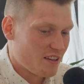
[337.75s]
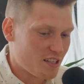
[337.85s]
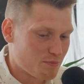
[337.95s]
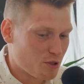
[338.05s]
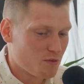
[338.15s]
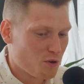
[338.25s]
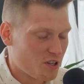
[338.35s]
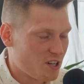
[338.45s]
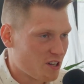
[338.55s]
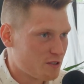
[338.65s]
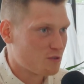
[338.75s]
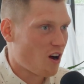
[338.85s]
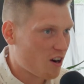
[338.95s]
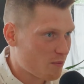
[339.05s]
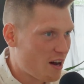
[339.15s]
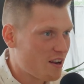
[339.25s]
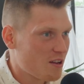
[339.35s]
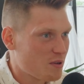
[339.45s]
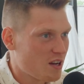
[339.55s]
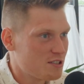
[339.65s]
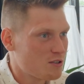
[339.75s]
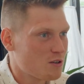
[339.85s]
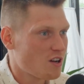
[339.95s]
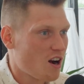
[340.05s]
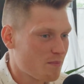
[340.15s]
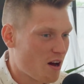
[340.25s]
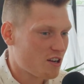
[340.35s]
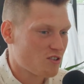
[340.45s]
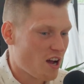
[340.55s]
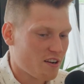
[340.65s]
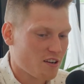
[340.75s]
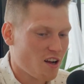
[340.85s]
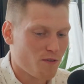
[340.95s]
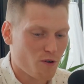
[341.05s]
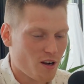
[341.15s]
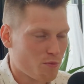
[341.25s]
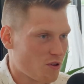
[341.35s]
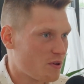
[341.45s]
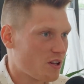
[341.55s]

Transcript: it's beautiful to hear you talk about it, because you don't talk about it trying to cover it up with a